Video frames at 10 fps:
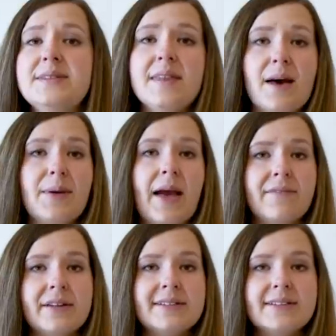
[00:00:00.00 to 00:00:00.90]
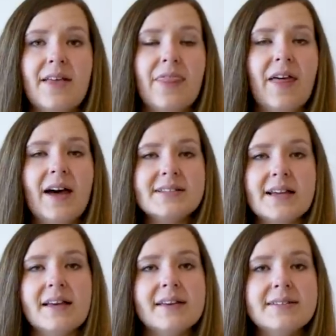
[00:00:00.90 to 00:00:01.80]
So there we have it. That
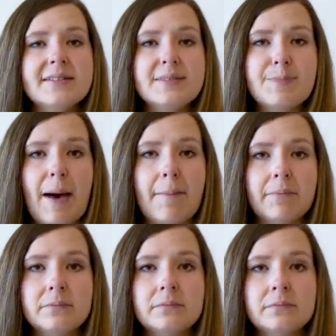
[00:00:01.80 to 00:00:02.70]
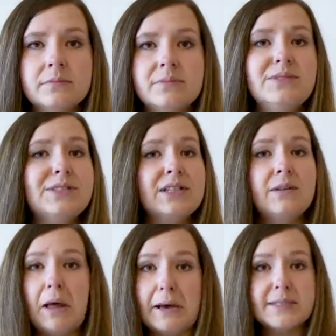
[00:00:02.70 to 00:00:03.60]
is spam. Do
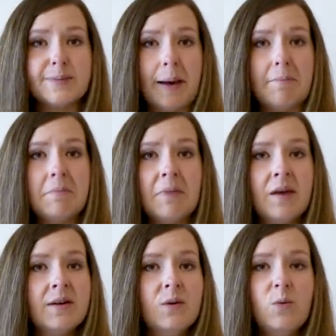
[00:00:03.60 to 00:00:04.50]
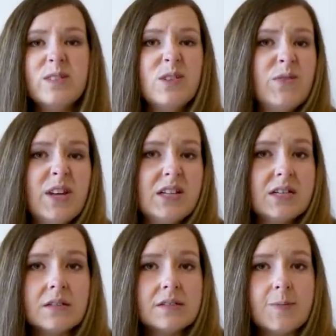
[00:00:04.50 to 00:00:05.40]
you like spam? What's your
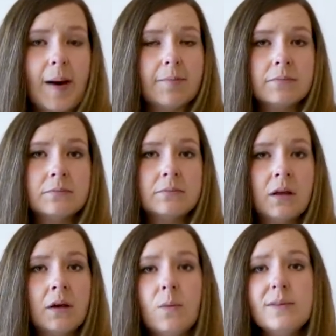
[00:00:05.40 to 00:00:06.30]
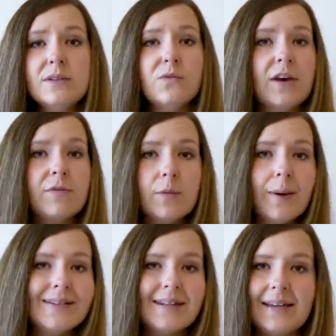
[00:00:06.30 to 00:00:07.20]
verdict on spam? What's your favourite
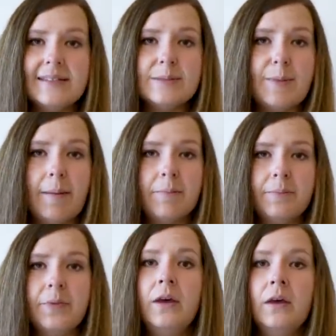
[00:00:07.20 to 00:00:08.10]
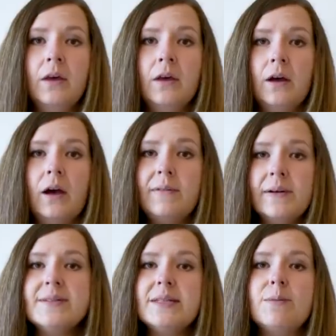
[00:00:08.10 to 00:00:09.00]
way to eat spam? I've
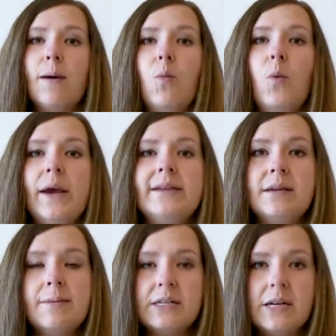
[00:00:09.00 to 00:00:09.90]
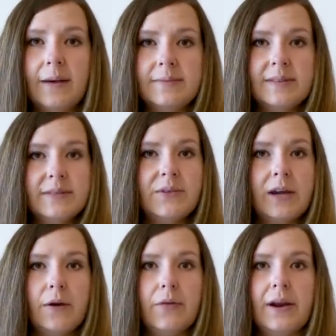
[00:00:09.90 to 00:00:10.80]
now said spam way too many times in this
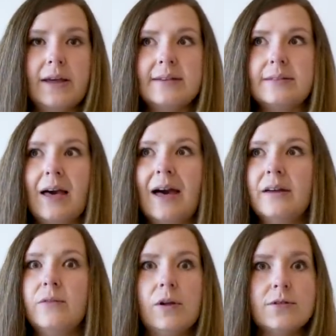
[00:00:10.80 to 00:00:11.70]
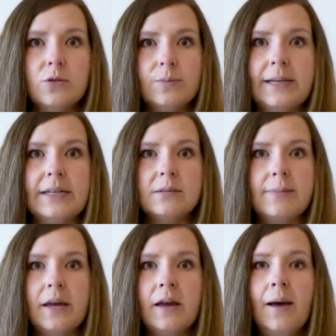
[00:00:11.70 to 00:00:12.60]
video that it has kind of lost all meaning to
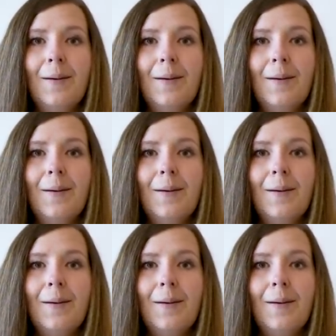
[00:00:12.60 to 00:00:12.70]
me,